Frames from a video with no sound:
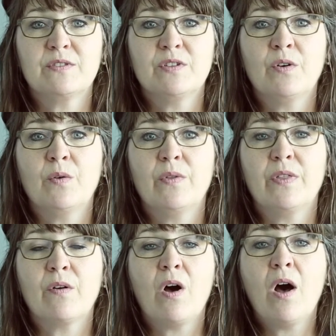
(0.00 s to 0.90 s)
So
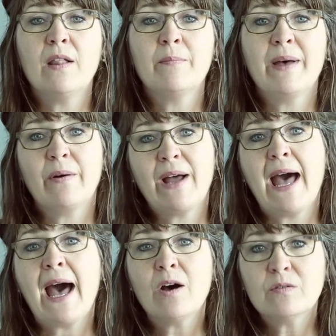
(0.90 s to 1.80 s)
they're all about
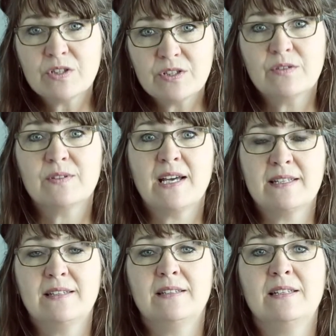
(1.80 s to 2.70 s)
how to use
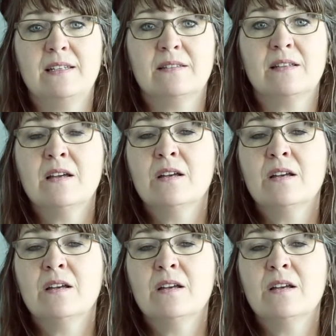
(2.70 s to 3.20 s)
ICTs.